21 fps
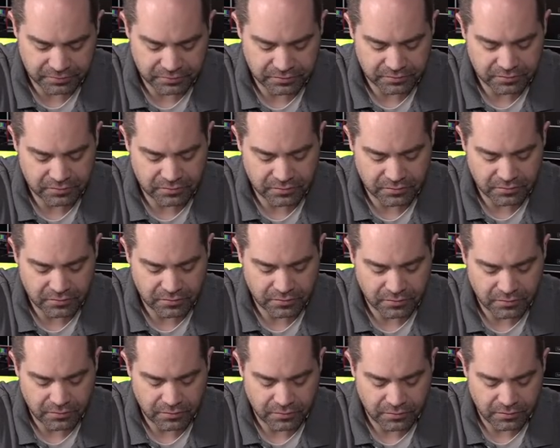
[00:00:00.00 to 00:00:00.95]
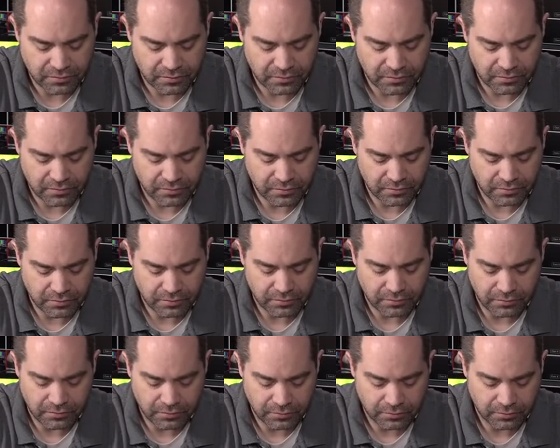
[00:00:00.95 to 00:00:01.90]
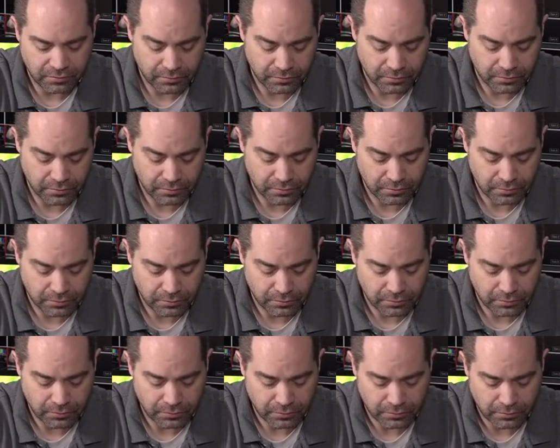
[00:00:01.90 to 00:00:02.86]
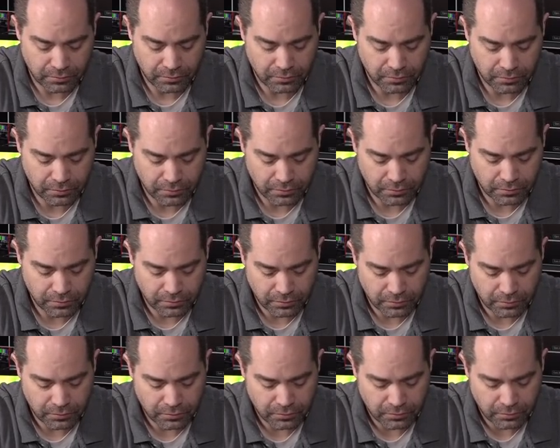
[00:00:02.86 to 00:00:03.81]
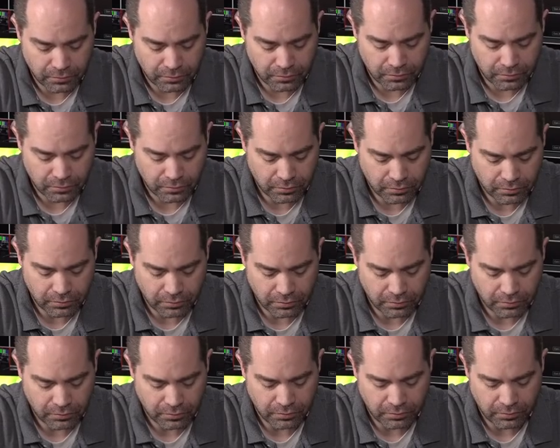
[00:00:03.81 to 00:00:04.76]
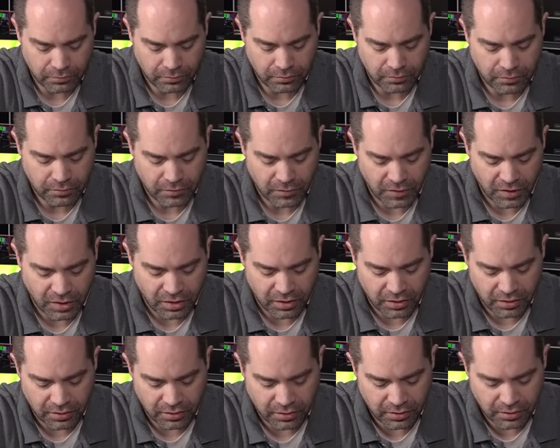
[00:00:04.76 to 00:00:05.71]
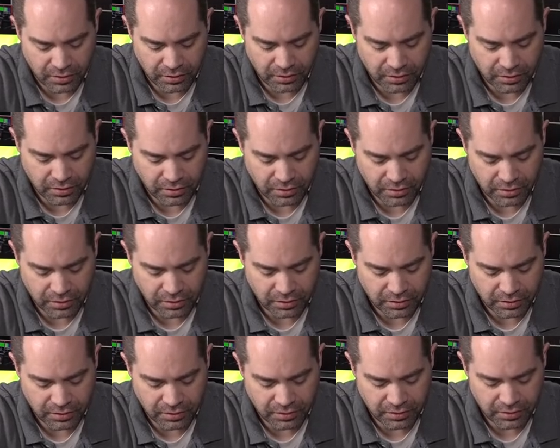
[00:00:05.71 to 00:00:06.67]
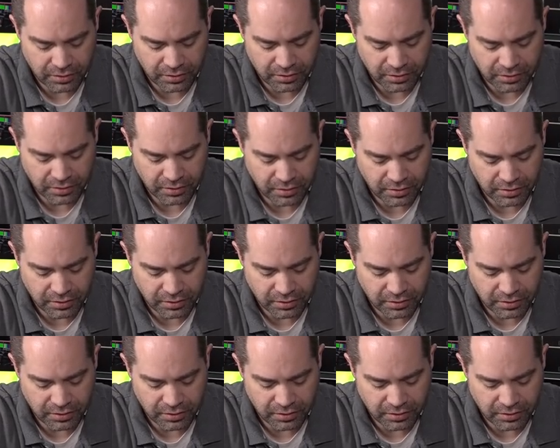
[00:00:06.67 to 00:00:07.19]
(silence)